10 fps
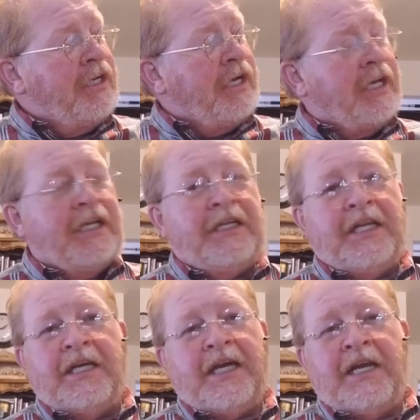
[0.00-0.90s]
I don't
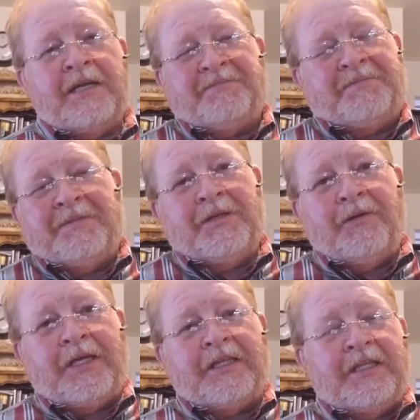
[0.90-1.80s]

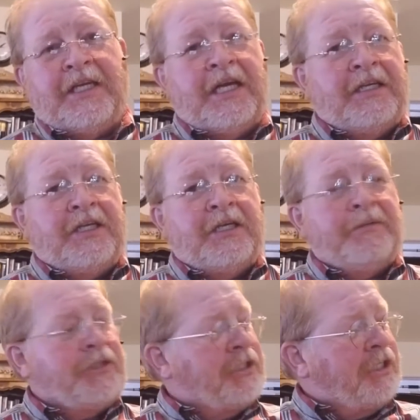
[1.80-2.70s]
like the
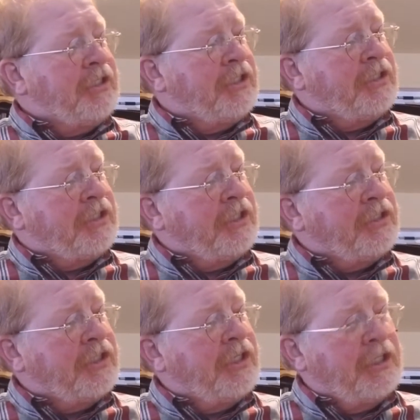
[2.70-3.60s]
DAD, but C, G, C,
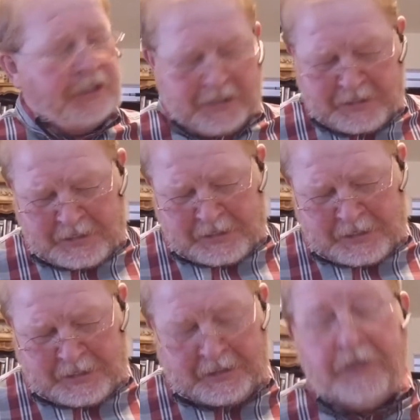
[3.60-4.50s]
C, and
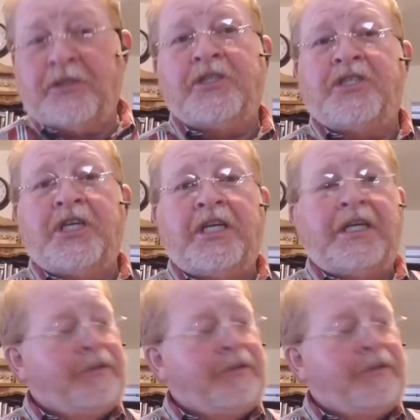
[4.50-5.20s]
here's a G.